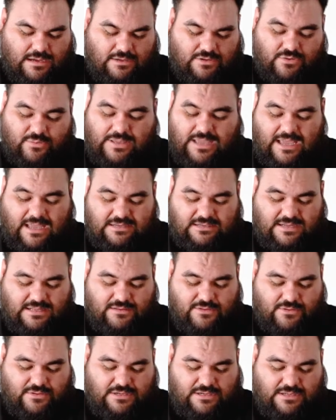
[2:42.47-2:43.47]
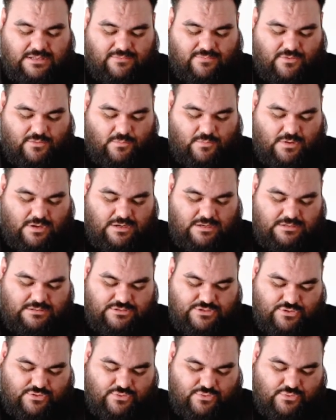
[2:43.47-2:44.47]
You can dilute it if you want it
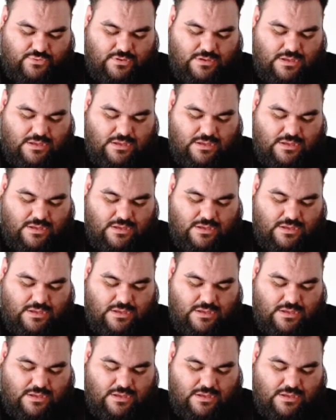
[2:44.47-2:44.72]
to,